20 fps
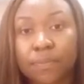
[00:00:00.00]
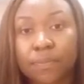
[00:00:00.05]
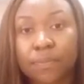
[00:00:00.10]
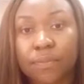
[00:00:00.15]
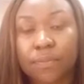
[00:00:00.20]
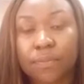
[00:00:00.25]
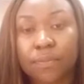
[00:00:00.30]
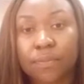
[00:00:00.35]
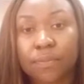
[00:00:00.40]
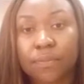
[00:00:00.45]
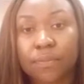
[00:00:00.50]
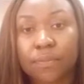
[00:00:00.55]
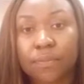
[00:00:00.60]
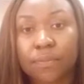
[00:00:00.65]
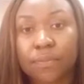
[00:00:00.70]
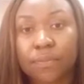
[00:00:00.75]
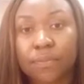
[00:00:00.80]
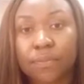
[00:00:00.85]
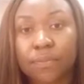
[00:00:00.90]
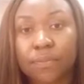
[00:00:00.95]

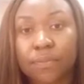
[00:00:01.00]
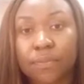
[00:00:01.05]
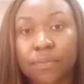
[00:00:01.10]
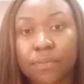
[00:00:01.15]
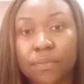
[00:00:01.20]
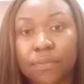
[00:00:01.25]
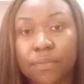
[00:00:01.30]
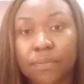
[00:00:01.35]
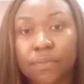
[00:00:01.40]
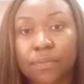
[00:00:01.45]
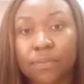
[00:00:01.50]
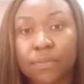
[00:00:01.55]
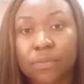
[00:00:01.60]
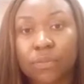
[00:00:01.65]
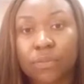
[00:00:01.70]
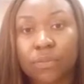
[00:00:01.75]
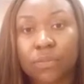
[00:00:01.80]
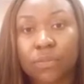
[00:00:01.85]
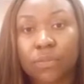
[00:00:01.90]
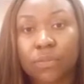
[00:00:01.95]

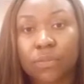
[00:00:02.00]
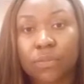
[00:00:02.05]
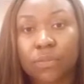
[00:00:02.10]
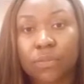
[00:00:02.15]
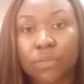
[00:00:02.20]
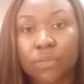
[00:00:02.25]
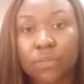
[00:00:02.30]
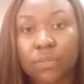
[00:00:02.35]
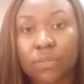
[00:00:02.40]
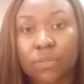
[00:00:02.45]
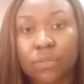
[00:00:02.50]
No words are spoken by the person on screen.